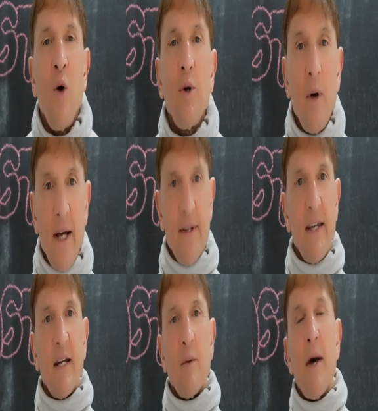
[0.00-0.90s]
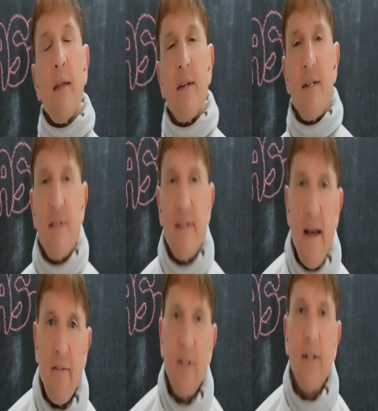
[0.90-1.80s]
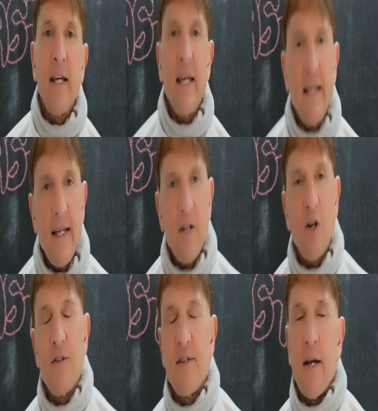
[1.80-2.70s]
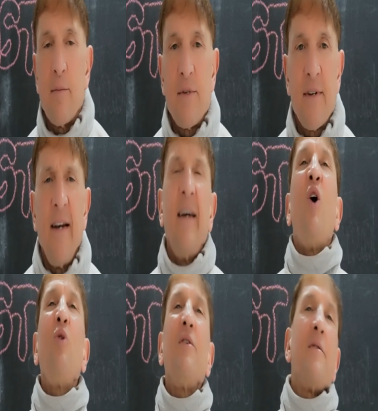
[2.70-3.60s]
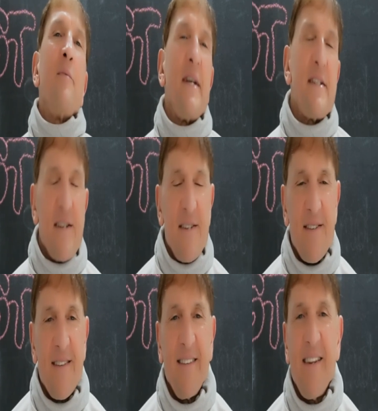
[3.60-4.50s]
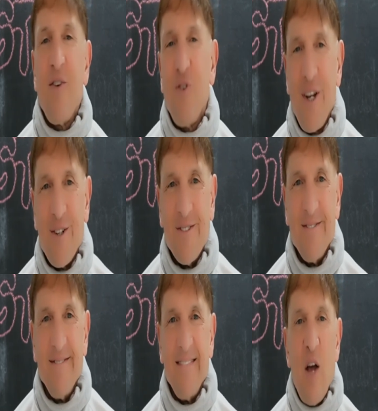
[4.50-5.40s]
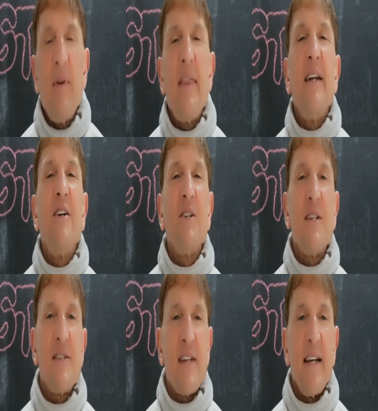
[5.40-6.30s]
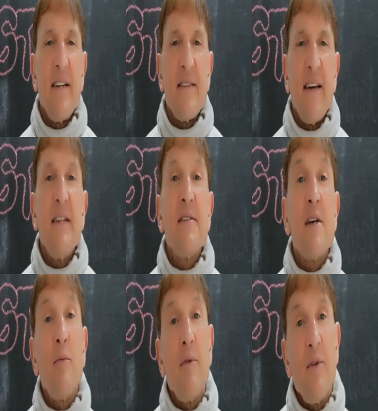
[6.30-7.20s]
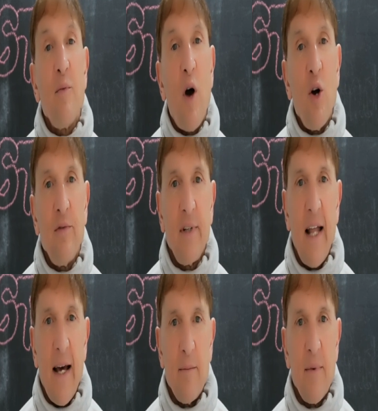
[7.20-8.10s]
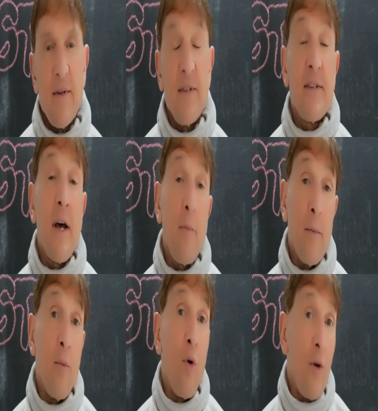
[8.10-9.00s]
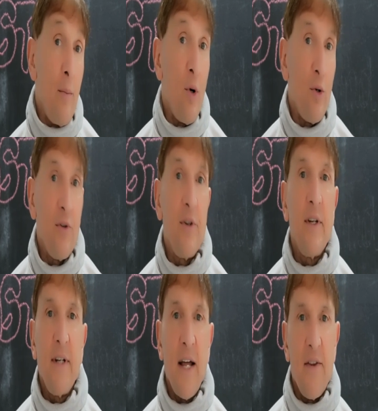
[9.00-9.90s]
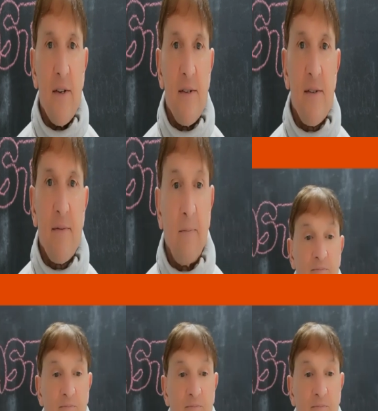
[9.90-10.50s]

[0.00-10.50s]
What do I think about these seven key concepts? All of them exist. They're real, but they're not distinct, and some of them overlap, and some are more important than others.